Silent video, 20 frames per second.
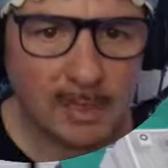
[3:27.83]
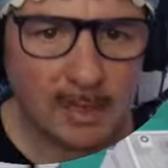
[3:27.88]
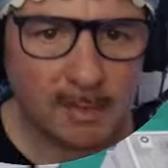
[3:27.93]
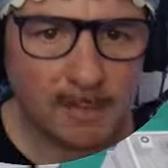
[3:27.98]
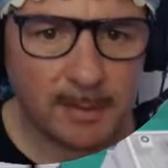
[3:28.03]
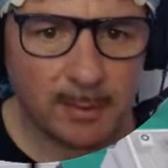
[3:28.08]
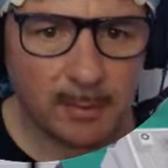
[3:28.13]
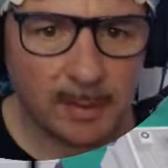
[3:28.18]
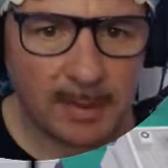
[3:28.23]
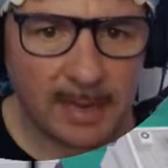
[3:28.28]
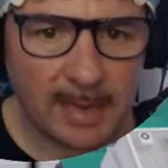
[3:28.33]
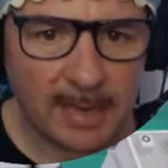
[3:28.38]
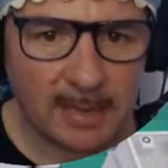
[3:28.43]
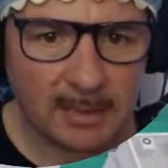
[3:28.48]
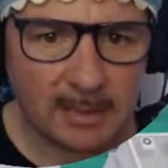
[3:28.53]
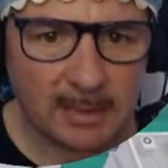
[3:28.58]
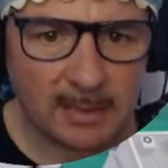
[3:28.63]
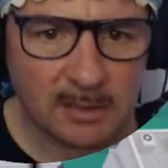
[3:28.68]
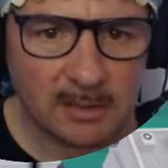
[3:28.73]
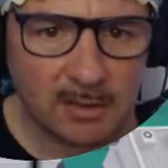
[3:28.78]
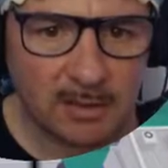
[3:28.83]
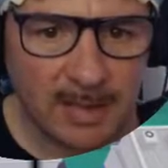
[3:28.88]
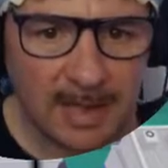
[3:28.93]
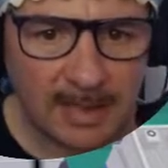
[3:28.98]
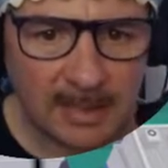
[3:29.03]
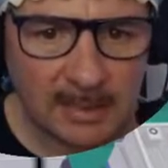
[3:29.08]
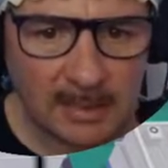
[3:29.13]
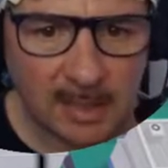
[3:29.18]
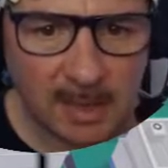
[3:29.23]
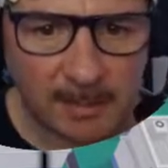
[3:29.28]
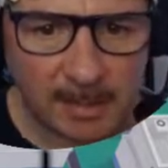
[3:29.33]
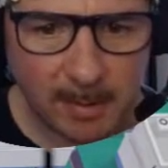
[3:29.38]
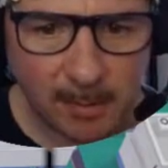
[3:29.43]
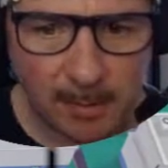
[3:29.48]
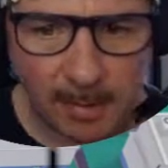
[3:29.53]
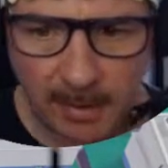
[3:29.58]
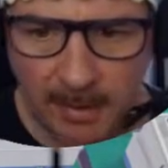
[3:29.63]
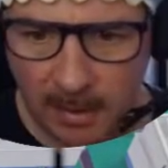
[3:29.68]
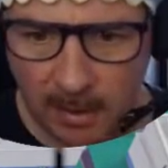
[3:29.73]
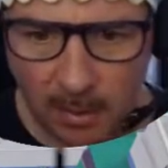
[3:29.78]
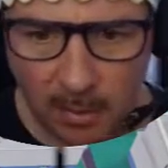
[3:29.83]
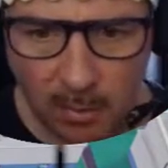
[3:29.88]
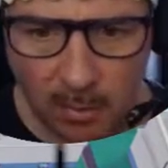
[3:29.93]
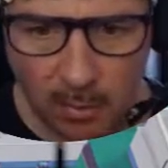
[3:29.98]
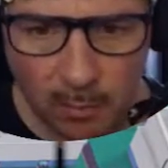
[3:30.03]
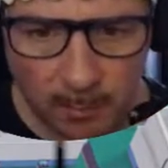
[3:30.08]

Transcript: to be doing that. So that's going to be where they go.